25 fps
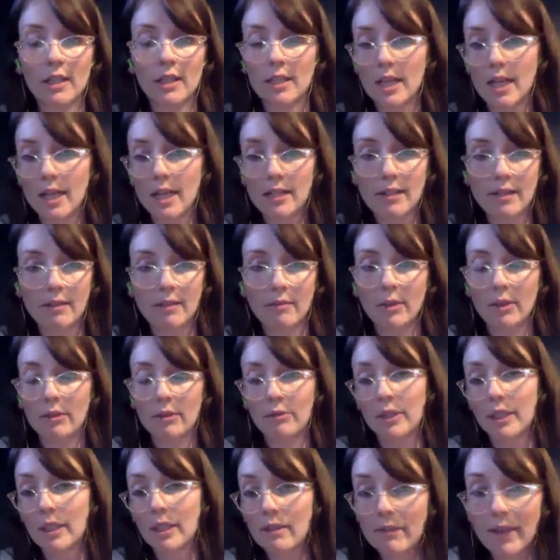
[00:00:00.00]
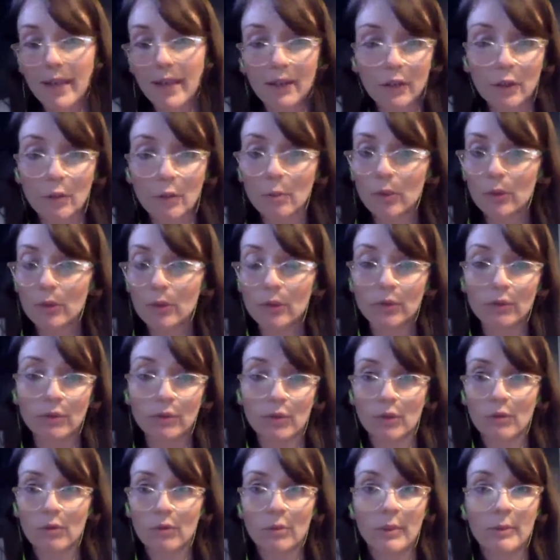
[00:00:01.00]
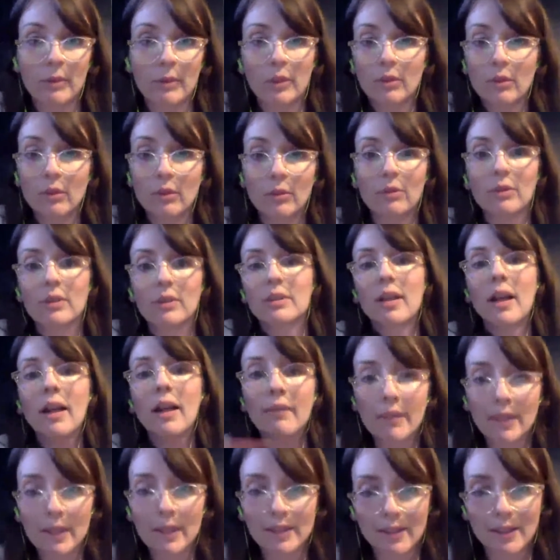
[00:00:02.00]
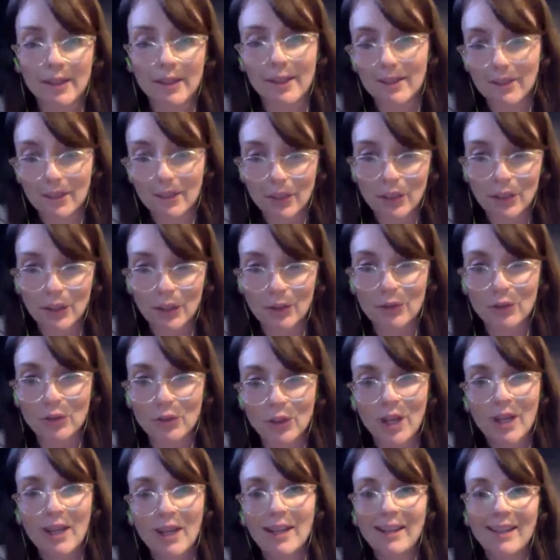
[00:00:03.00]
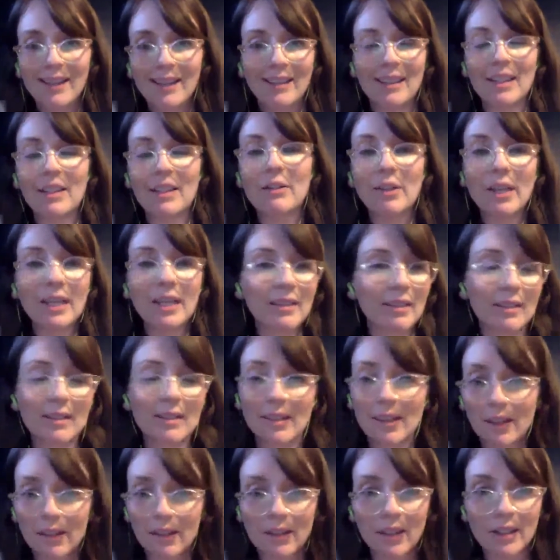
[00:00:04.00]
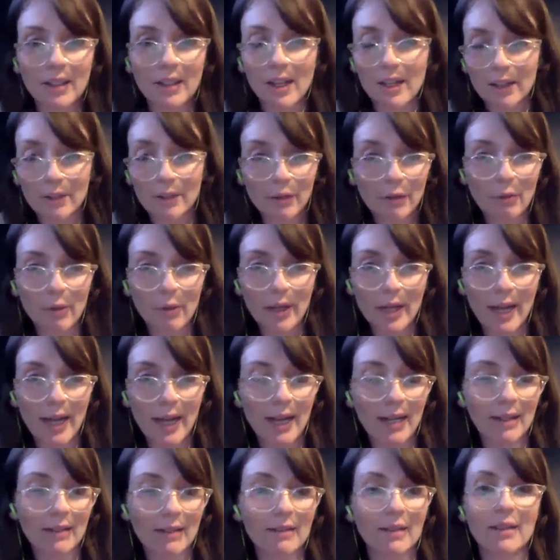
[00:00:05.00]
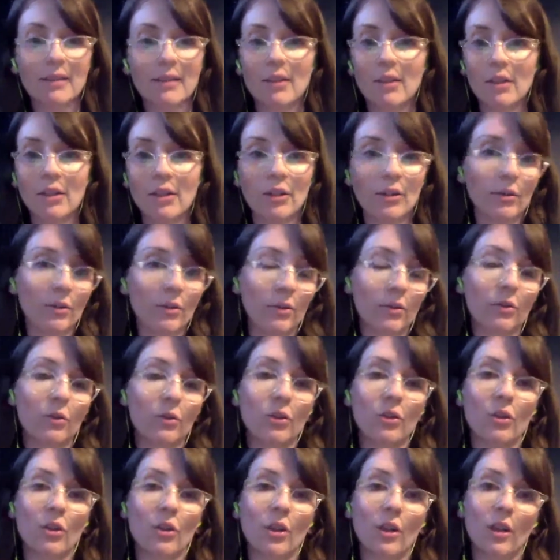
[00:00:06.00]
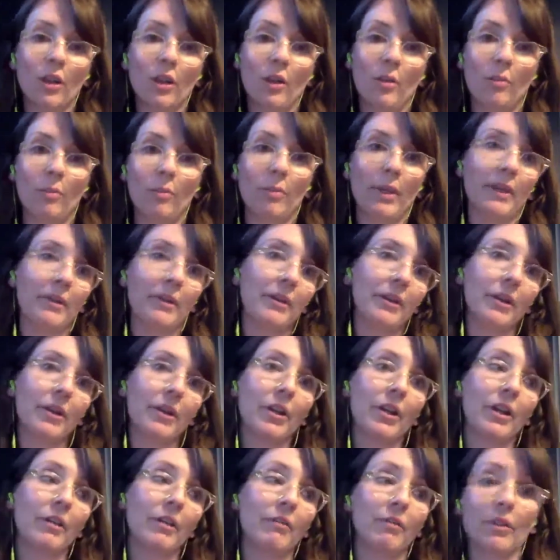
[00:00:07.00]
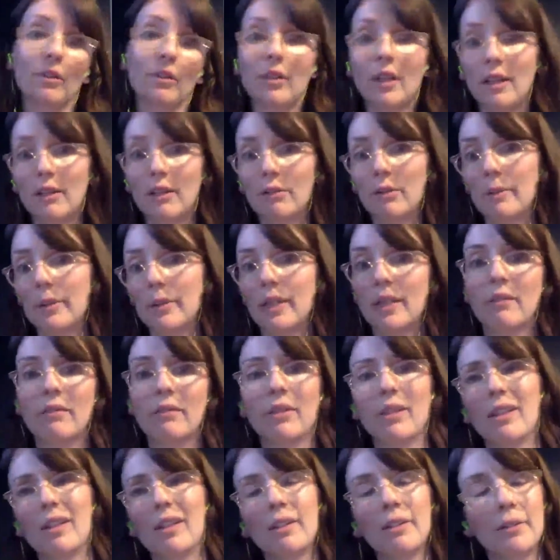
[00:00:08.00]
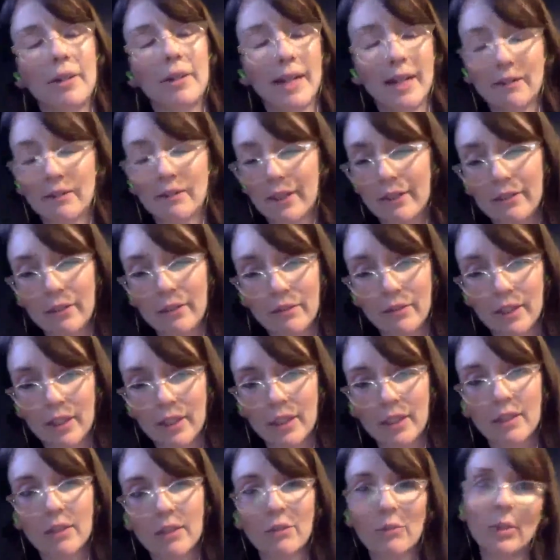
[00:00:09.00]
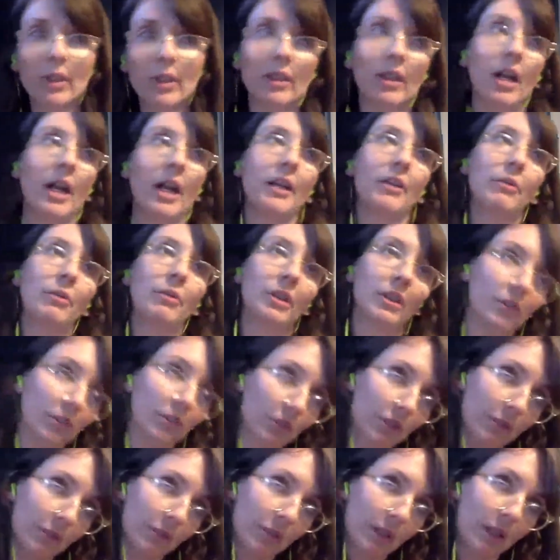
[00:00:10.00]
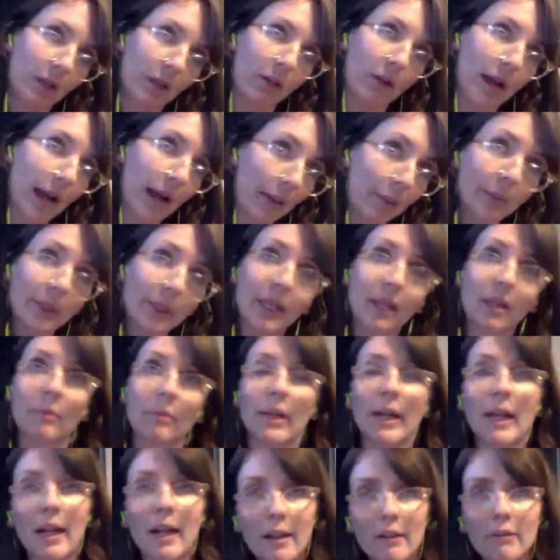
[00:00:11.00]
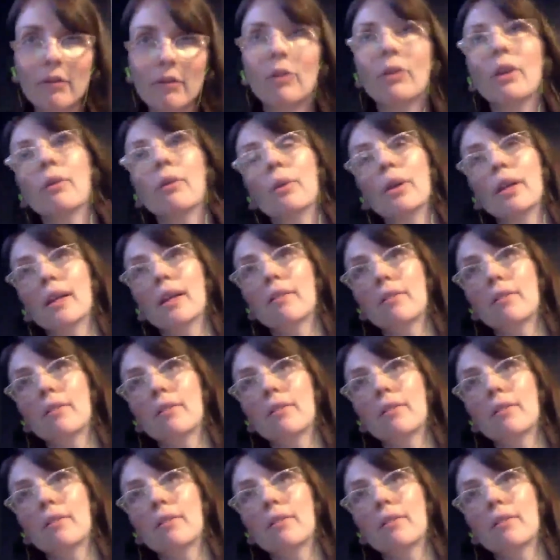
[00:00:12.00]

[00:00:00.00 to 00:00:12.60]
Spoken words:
days have been really valuable to women who, obviously, that's a huge, that's a skill that not everyone has. It's a huge barrier, and for a lot of women, I can feel like, oh, I have to have a video. Well, I don't want to do something crappy on my iPhone. I want to